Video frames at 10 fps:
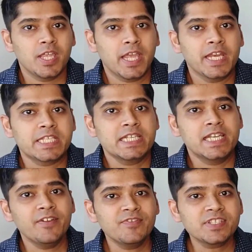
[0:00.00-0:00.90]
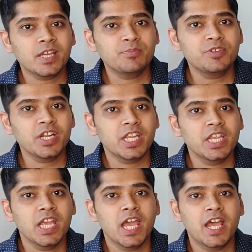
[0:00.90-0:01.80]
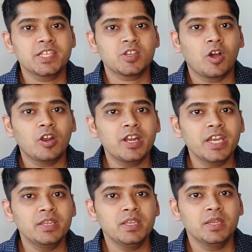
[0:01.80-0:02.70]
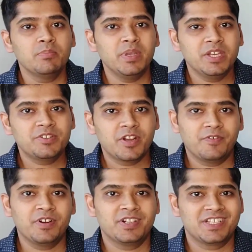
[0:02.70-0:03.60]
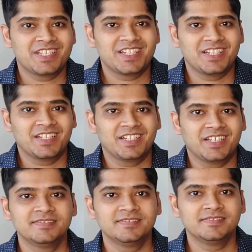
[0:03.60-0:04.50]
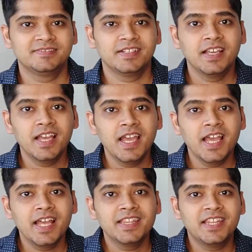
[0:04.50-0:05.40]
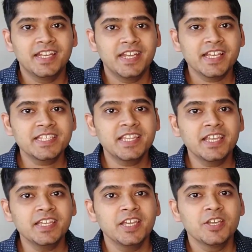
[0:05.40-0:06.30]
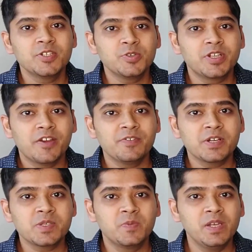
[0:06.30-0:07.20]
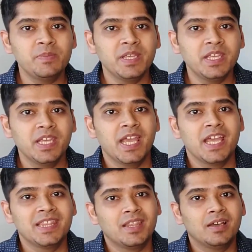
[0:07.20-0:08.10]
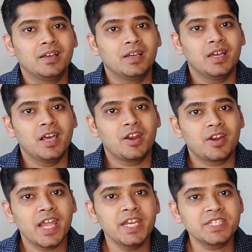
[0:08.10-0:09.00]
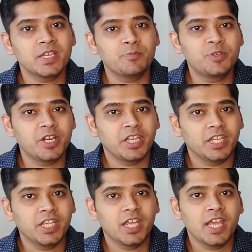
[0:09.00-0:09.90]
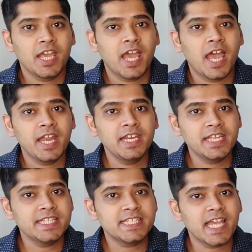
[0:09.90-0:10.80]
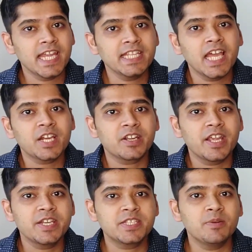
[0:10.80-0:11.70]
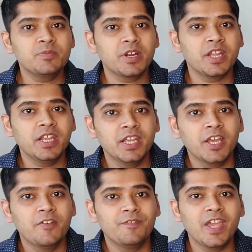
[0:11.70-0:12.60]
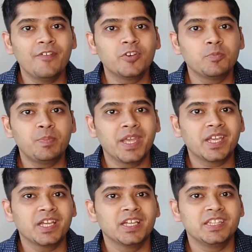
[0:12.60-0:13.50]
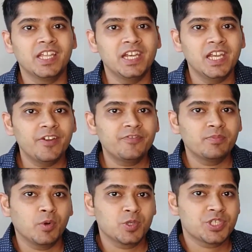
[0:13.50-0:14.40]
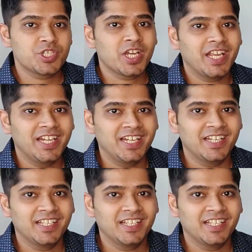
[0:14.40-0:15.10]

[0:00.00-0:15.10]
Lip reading: its left subtree has already been traversed. The next thing to traverse will be the right subtree, and inside that right subtree we have to pick the leftmost child.